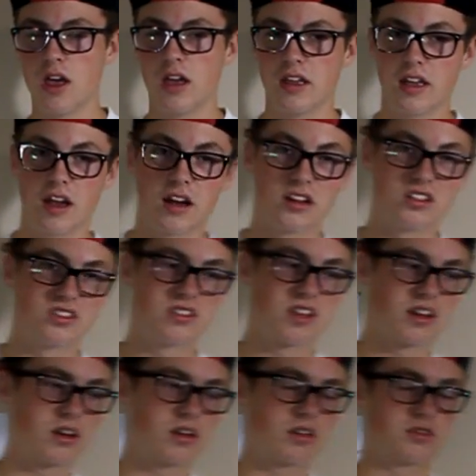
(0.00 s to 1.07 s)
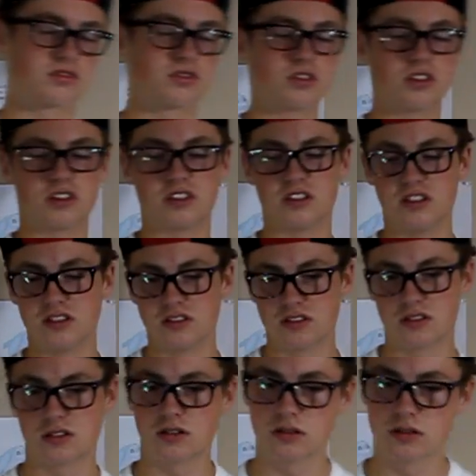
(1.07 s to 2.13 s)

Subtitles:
yeah, take a closer look at these.